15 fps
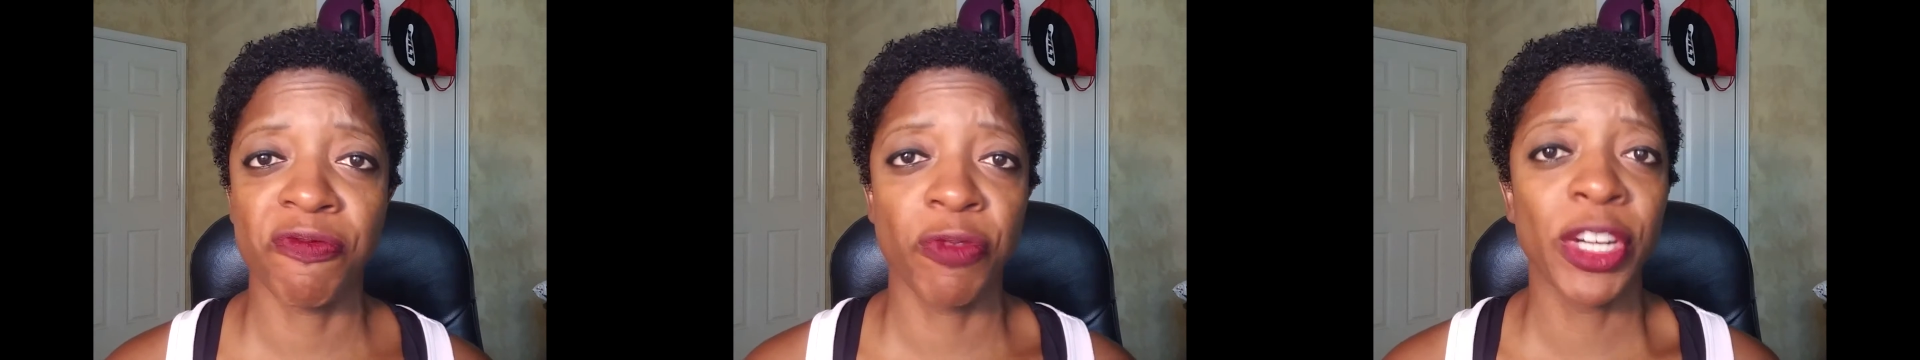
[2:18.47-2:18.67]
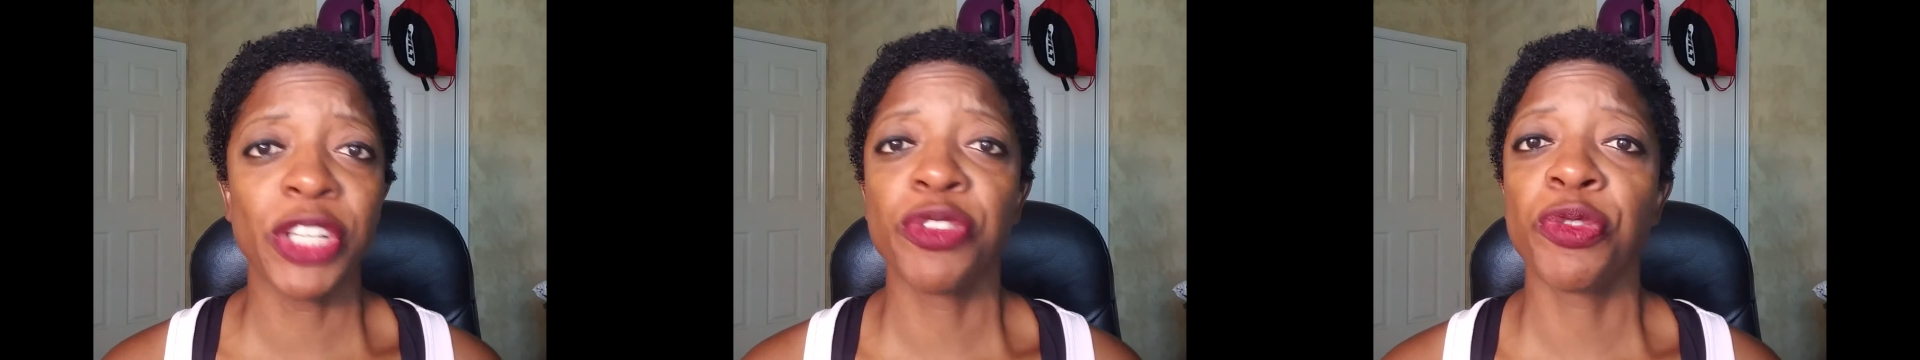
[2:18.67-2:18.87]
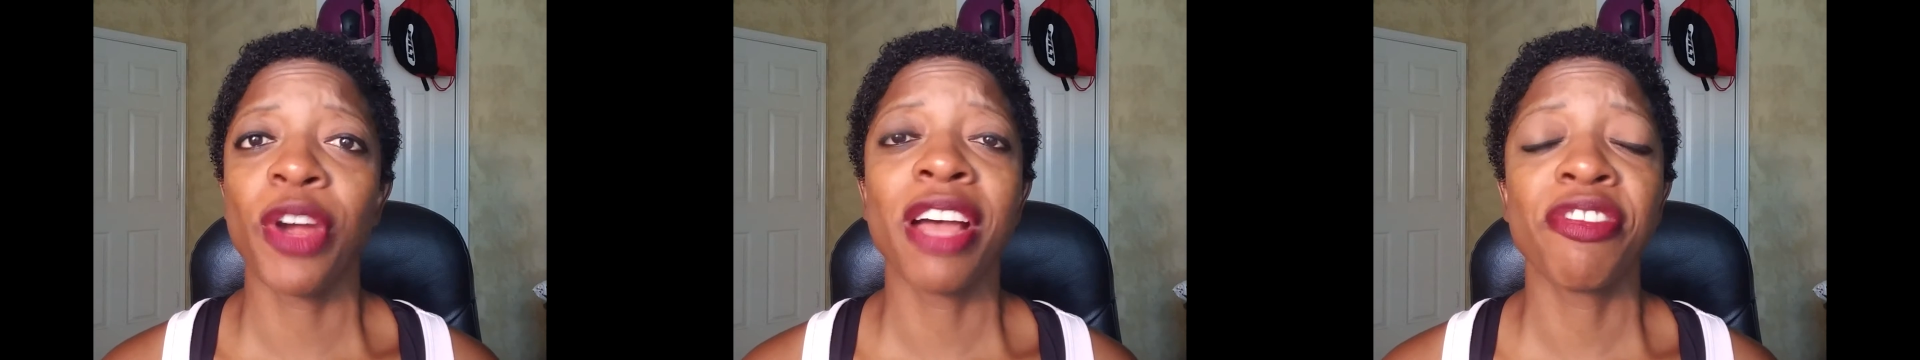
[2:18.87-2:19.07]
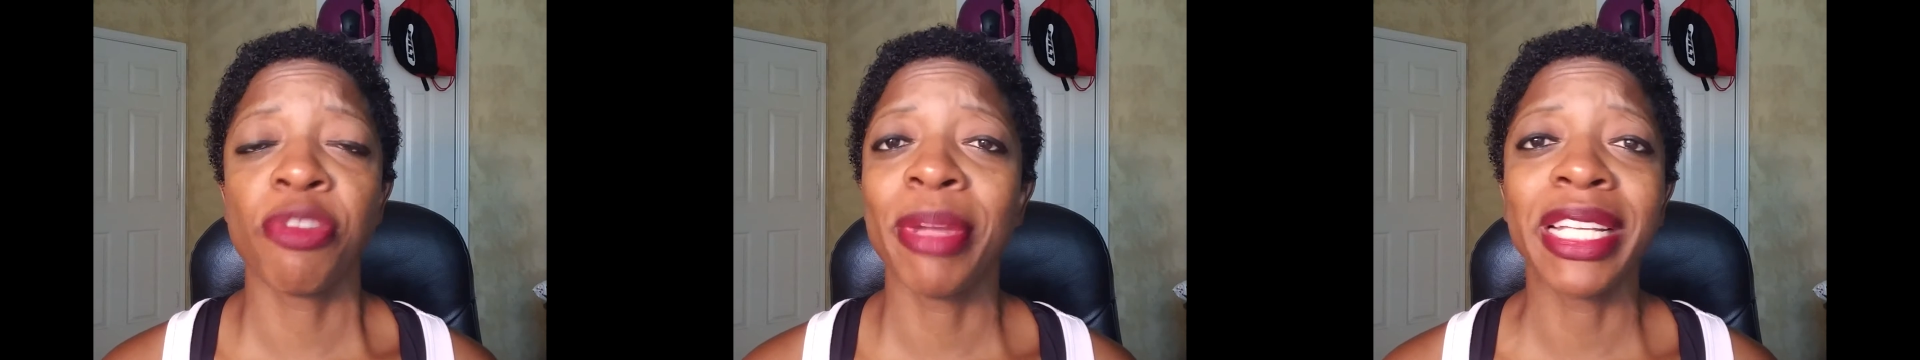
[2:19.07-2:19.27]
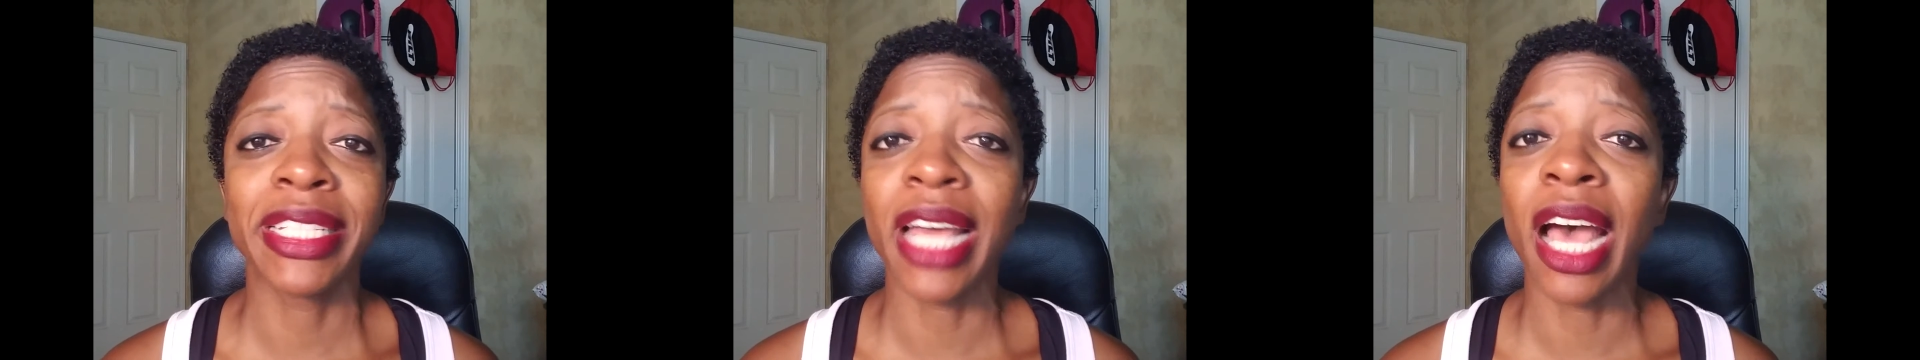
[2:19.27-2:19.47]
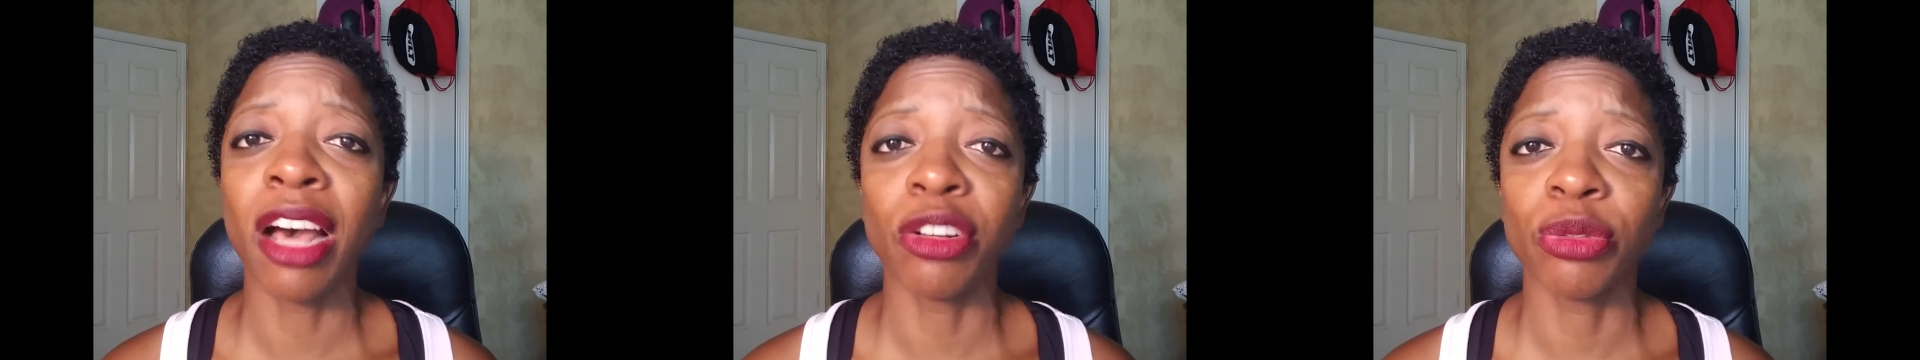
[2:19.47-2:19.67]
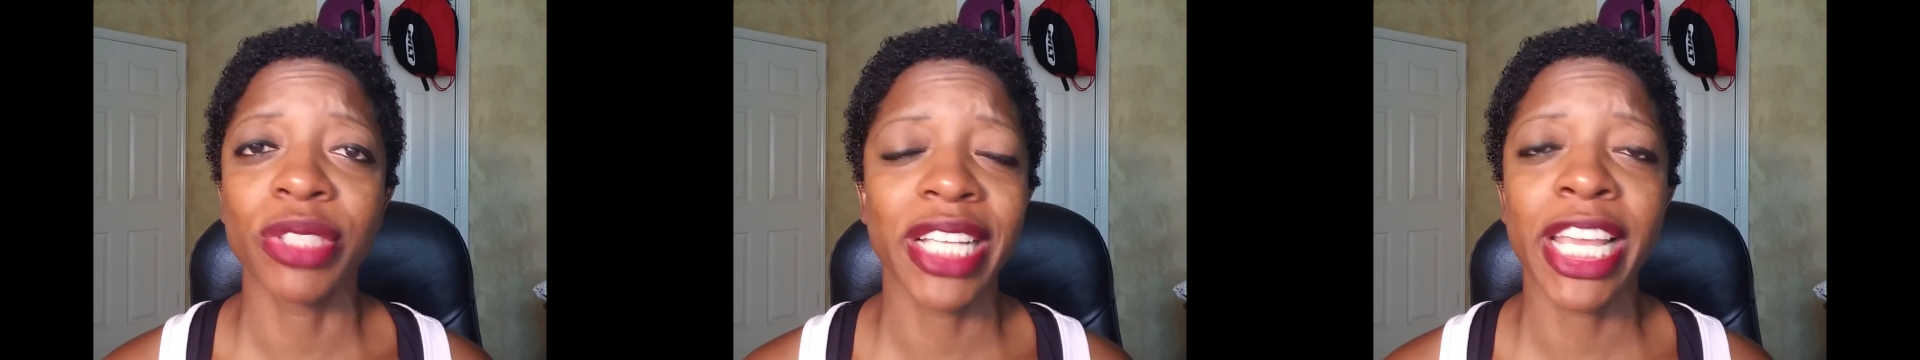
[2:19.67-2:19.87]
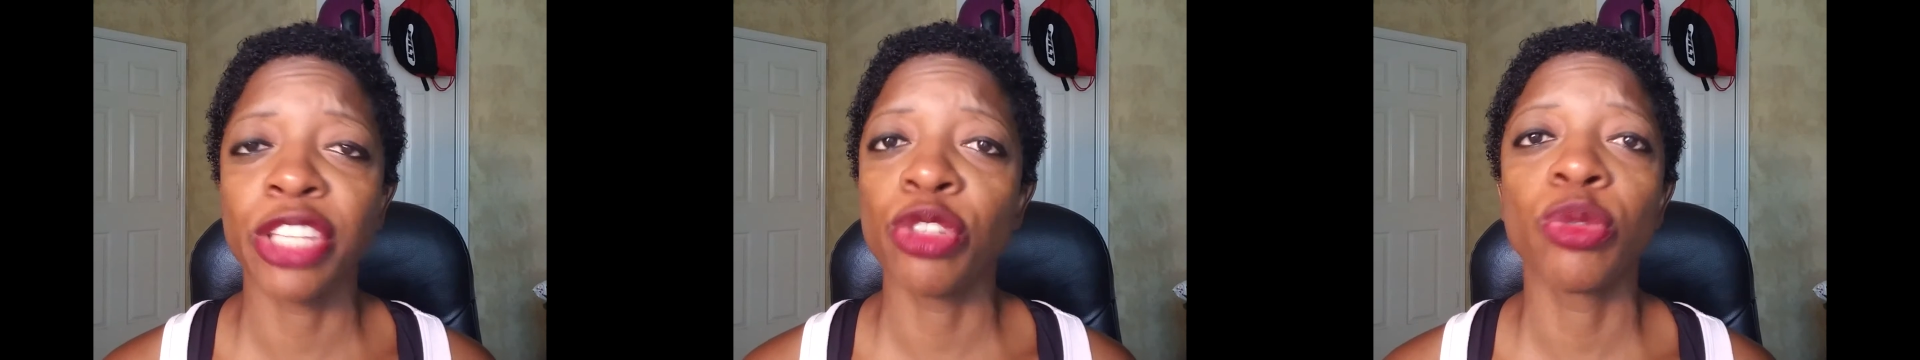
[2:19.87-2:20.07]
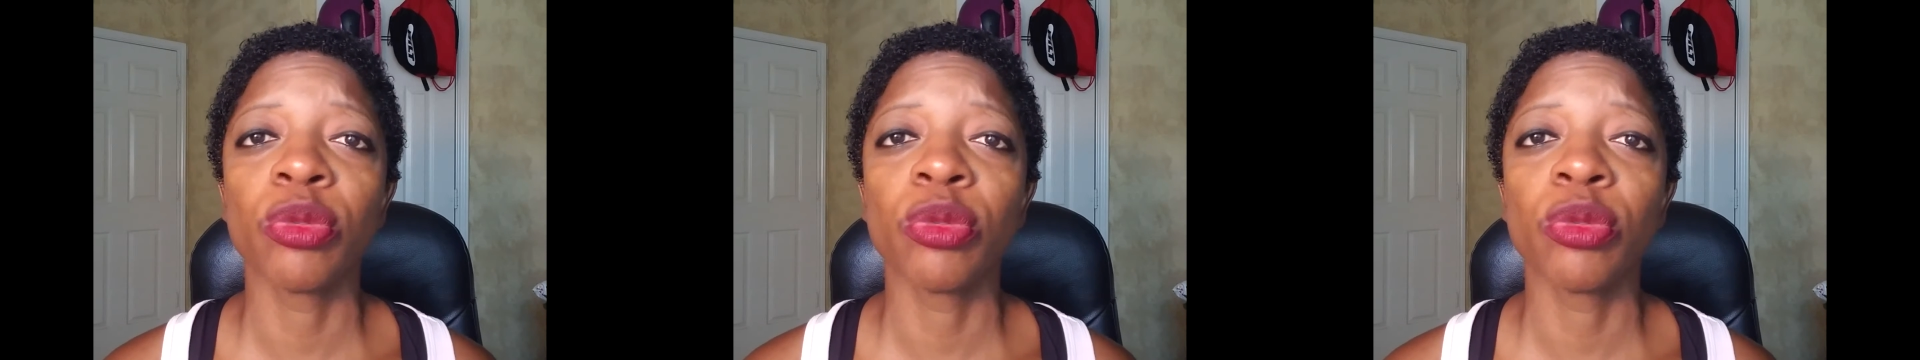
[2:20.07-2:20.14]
French fry from McDonald's and